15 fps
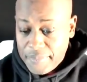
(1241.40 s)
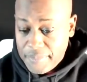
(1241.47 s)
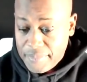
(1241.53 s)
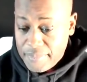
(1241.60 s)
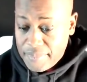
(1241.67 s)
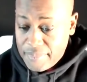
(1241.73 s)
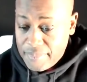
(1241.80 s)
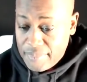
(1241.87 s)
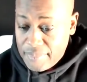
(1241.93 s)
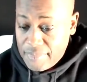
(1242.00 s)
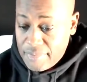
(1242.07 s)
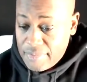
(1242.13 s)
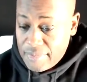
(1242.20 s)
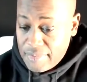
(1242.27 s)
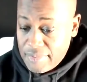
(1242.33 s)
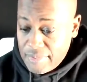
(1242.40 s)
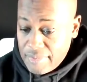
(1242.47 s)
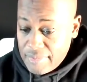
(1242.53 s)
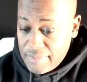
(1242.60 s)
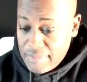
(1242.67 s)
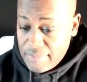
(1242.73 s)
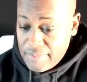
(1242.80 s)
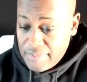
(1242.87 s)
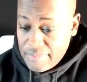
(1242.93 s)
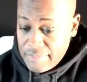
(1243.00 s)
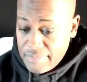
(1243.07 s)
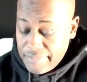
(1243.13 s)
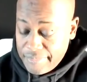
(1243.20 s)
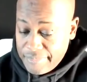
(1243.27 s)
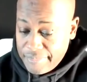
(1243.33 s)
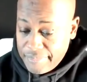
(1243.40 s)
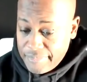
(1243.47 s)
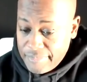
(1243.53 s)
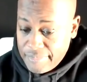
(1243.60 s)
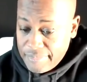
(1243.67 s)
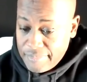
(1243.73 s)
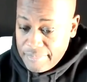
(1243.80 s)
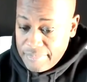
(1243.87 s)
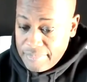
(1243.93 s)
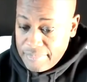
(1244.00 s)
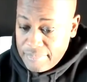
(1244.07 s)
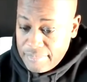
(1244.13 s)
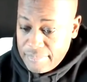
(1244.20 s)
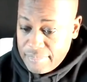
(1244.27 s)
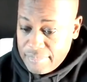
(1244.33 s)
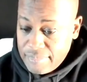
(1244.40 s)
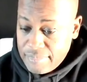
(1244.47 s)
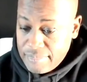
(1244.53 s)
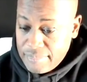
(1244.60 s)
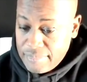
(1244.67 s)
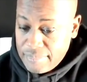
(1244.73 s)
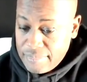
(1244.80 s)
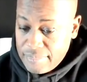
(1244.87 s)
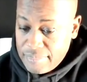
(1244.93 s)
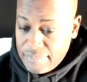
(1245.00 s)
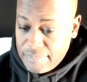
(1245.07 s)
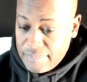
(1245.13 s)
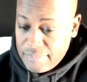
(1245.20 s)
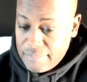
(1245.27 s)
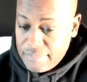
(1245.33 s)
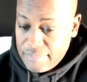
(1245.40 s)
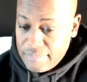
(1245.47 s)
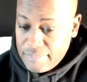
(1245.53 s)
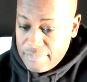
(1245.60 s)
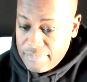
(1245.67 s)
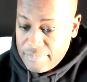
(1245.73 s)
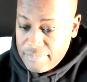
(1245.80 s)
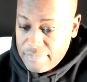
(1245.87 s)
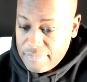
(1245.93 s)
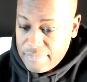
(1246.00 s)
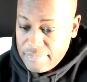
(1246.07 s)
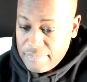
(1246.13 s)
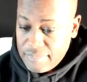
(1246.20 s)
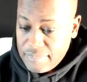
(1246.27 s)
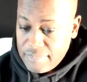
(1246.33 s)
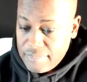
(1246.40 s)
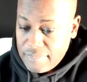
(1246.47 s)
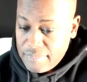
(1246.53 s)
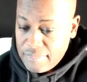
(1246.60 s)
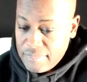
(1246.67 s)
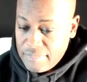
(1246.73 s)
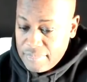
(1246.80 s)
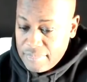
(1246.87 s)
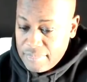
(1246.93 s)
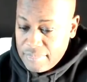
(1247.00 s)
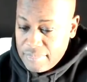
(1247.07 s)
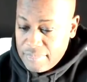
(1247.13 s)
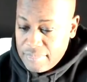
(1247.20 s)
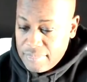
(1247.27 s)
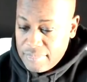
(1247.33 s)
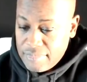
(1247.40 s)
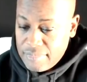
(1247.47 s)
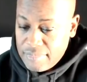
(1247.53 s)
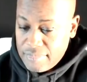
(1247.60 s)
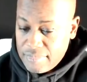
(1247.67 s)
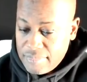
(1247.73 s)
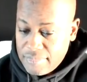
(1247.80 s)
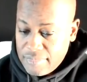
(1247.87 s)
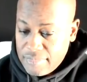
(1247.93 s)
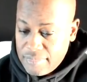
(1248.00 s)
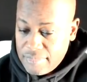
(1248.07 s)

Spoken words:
Nothing is said.